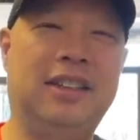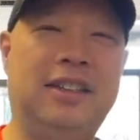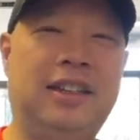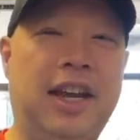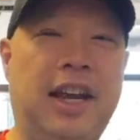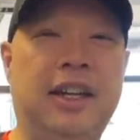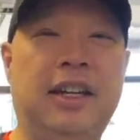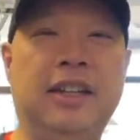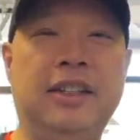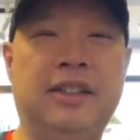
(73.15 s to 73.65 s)

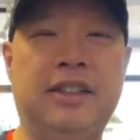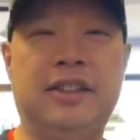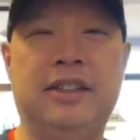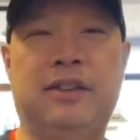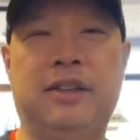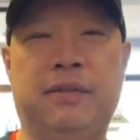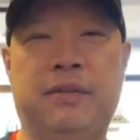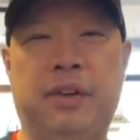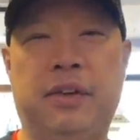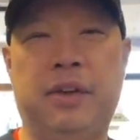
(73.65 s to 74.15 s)
Tennis
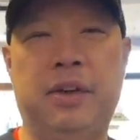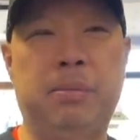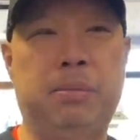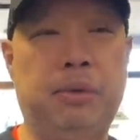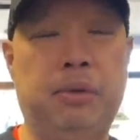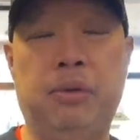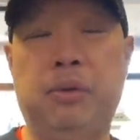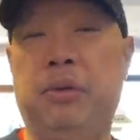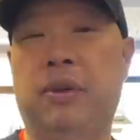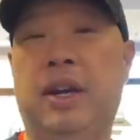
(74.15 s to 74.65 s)
is a very
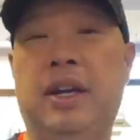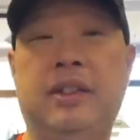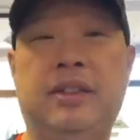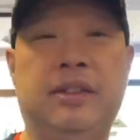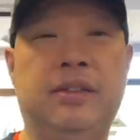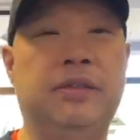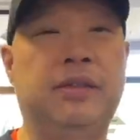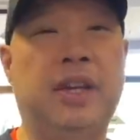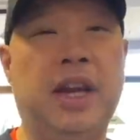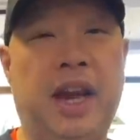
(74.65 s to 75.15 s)

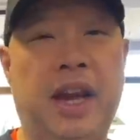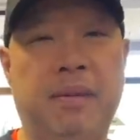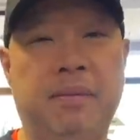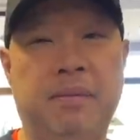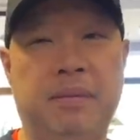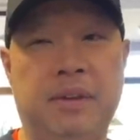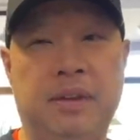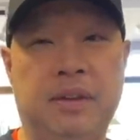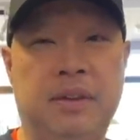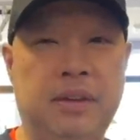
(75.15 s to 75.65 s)
progressive
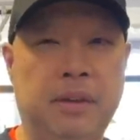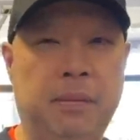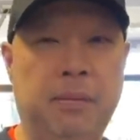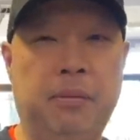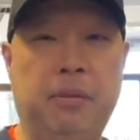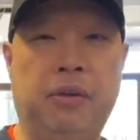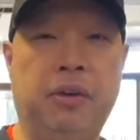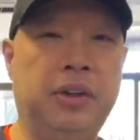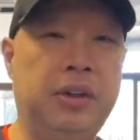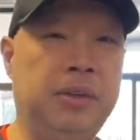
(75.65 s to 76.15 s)
game. The
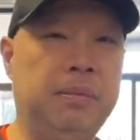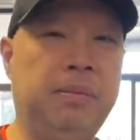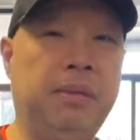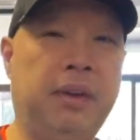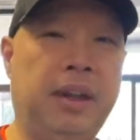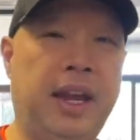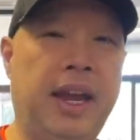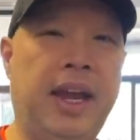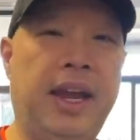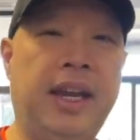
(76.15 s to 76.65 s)
more you
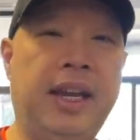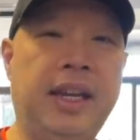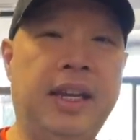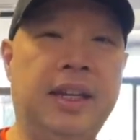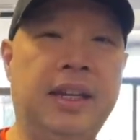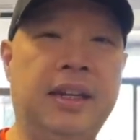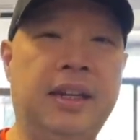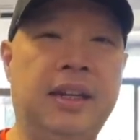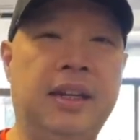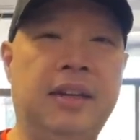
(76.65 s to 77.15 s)
play,
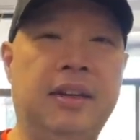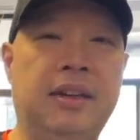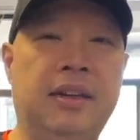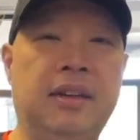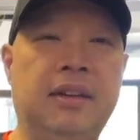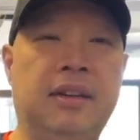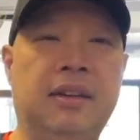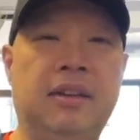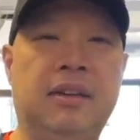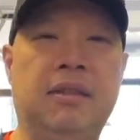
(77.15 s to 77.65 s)

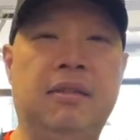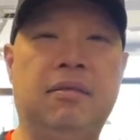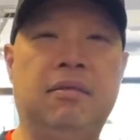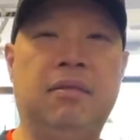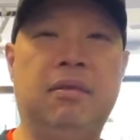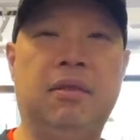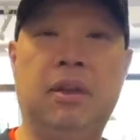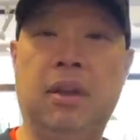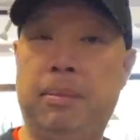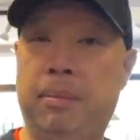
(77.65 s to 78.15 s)

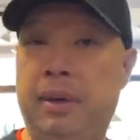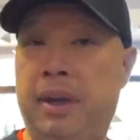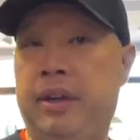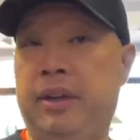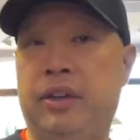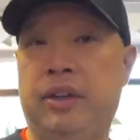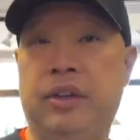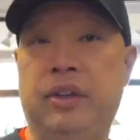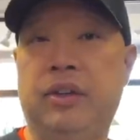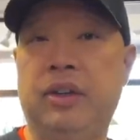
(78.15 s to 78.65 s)
the
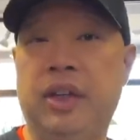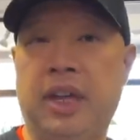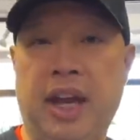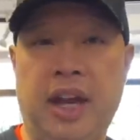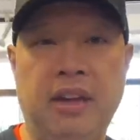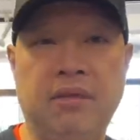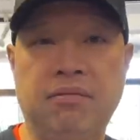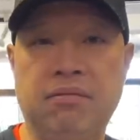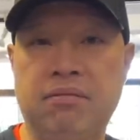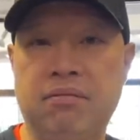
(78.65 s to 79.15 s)
better you'll
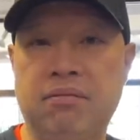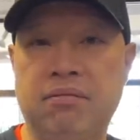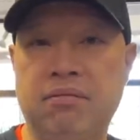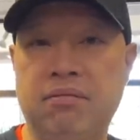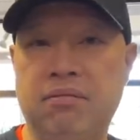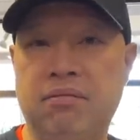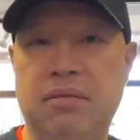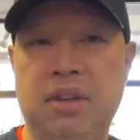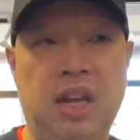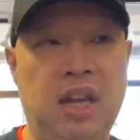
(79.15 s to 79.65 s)
get.
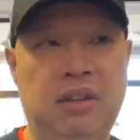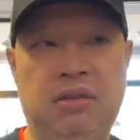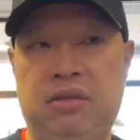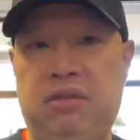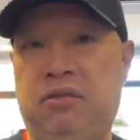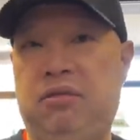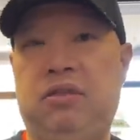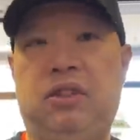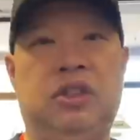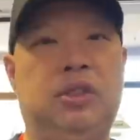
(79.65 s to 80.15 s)

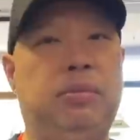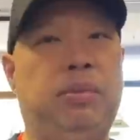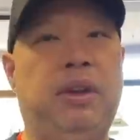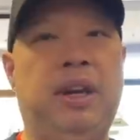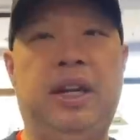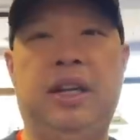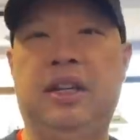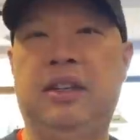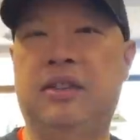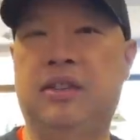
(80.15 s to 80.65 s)
That's just
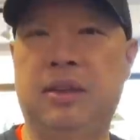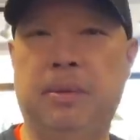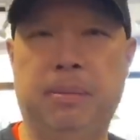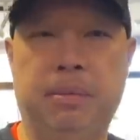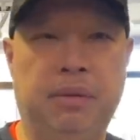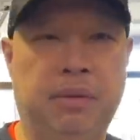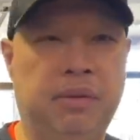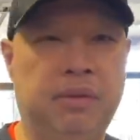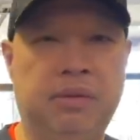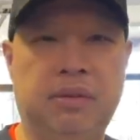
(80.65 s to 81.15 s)
plain and
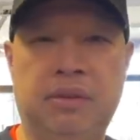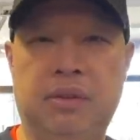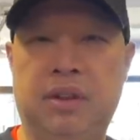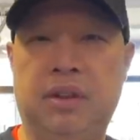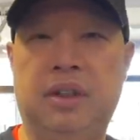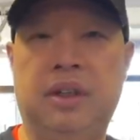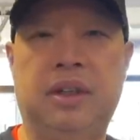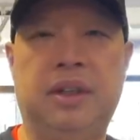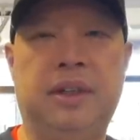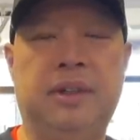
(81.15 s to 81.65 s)
simple.
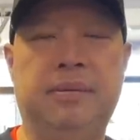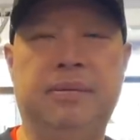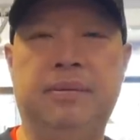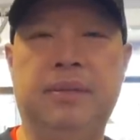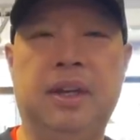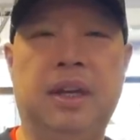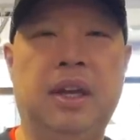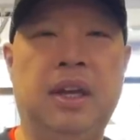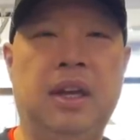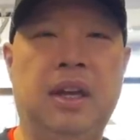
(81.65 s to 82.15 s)
Um,
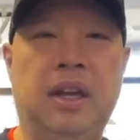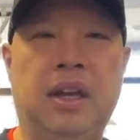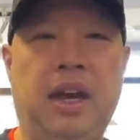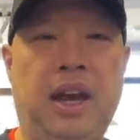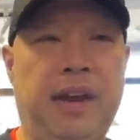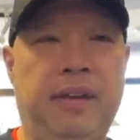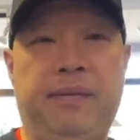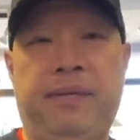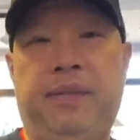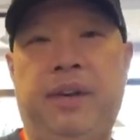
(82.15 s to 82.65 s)

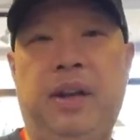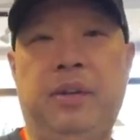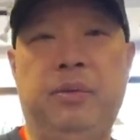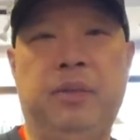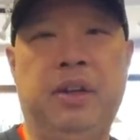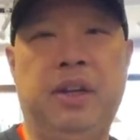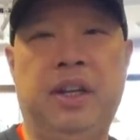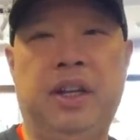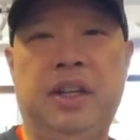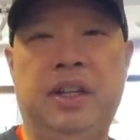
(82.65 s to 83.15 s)
have fun
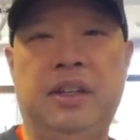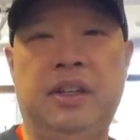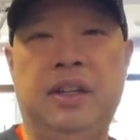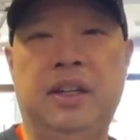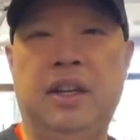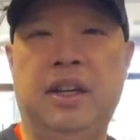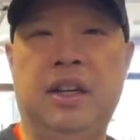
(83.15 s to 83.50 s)
with it.